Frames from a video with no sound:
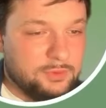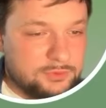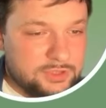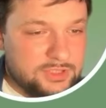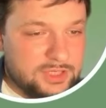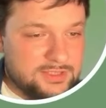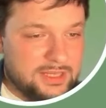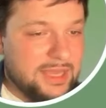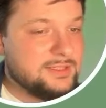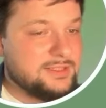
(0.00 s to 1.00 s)
to test
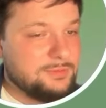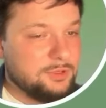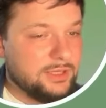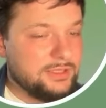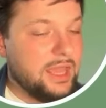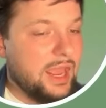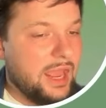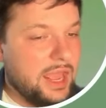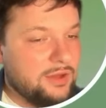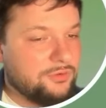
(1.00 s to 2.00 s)
and simulate
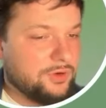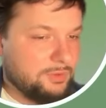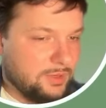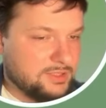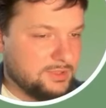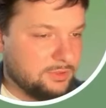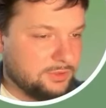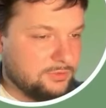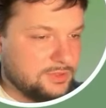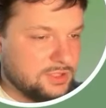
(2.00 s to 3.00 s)
every possible
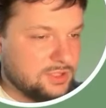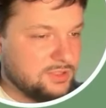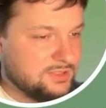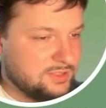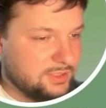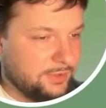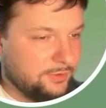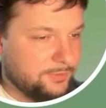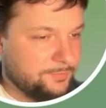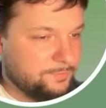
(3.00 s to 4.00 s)
usage scenario.
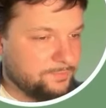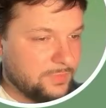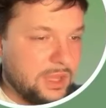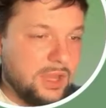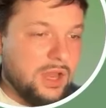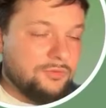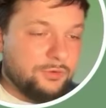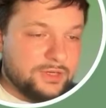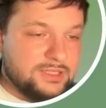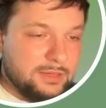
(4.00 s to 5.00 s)
For
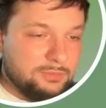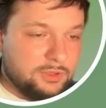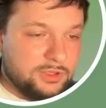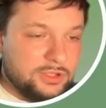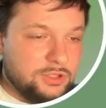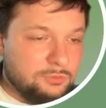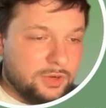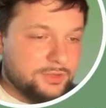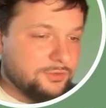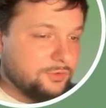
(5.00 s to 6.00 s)
example, you
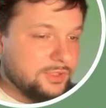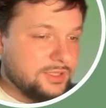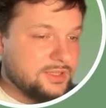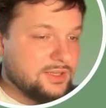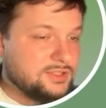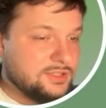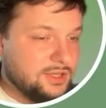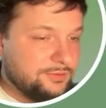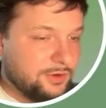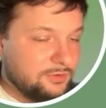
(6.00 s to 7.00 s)
might release
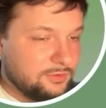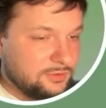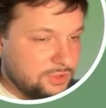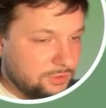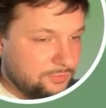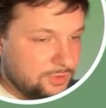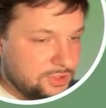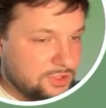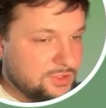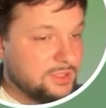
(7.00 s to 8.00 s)
several new
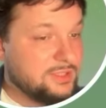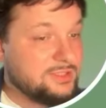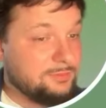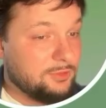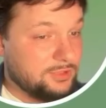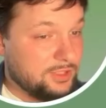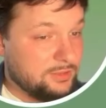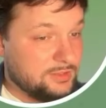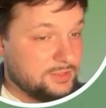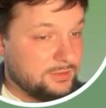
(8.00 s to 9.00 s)
features
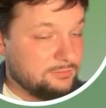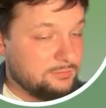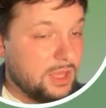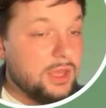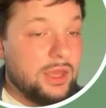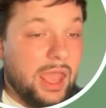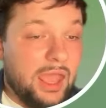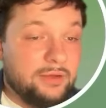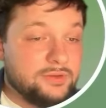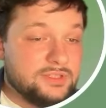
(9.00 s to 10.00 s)
simultaneously.
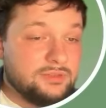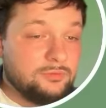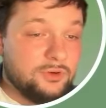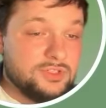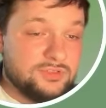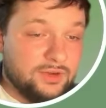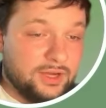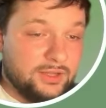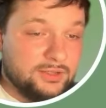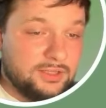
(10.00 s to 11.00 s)
Everything works
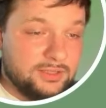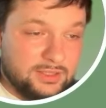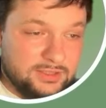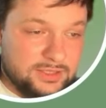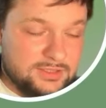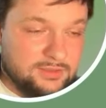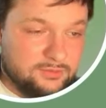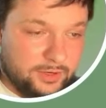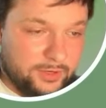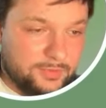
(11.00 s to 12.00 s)
fine in the test
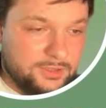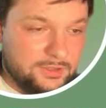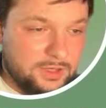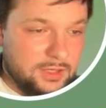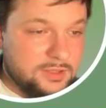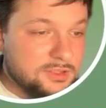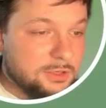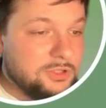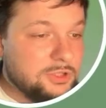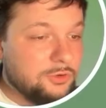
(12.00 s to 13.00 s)
environment, so
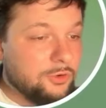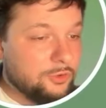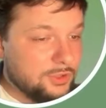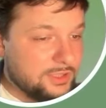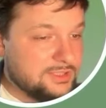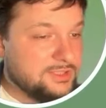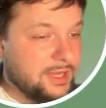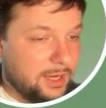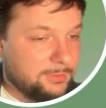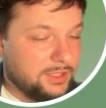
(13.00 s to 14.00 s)
you release the
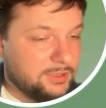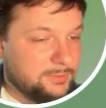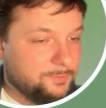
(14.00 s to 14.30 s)
update.